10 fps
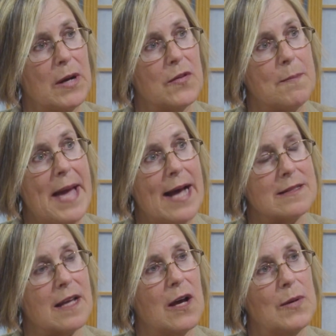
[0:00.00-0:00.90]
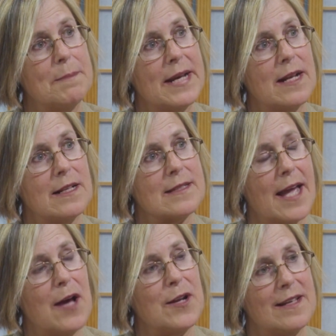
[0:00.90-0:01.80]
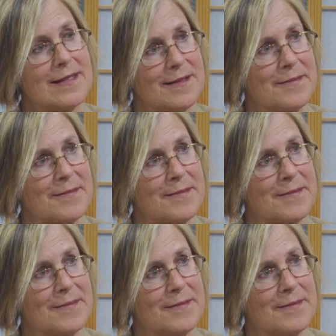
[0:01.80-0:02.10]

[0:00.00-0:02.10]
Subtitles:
both Pasco and Pinellas counties.